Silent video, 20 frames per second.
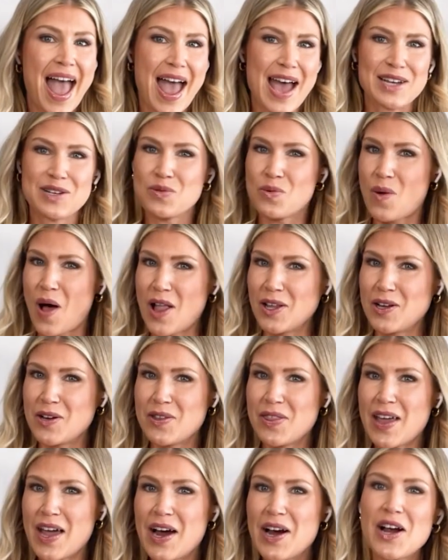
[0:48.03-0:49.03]
and while
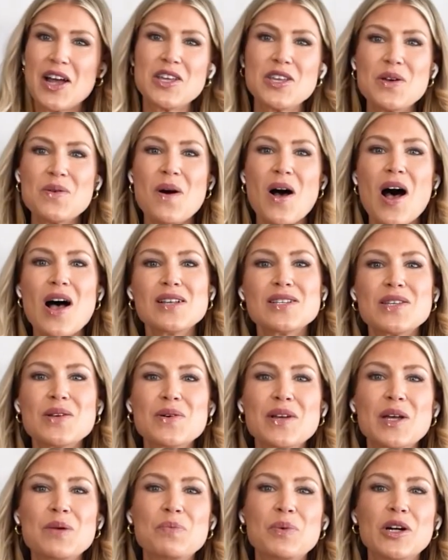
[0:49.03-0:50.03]
you're there, you
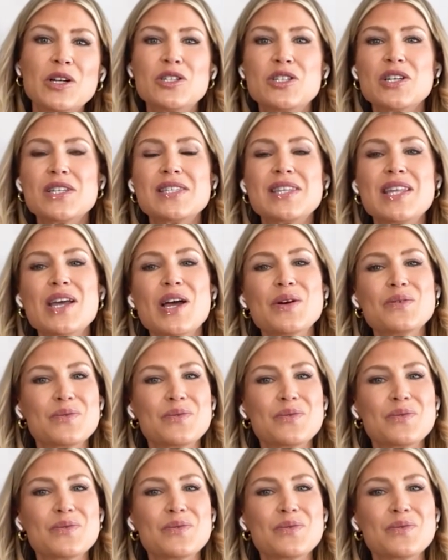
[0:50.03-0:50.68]
also can purchase the